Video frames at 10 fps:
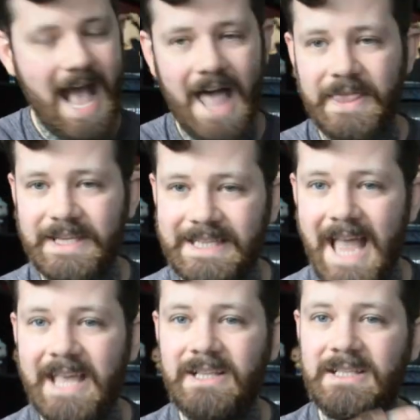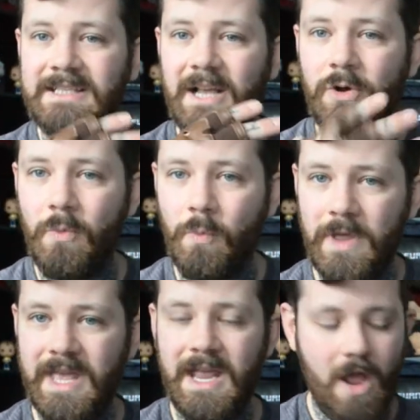and the scales that come
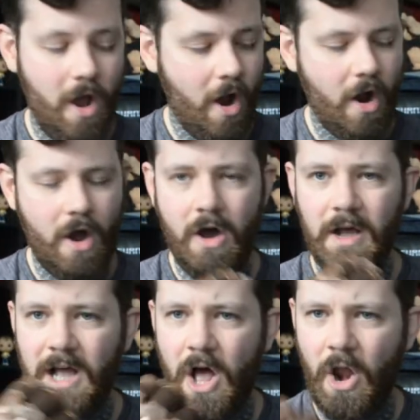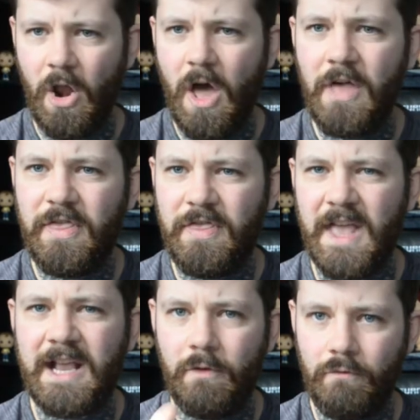with it are a lot
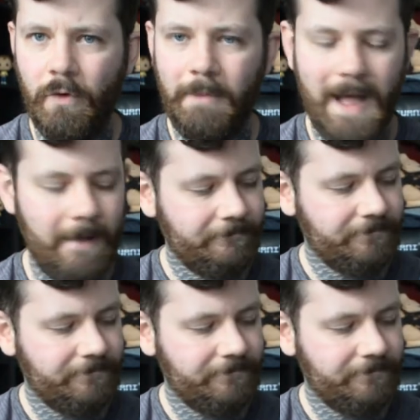thicker rubber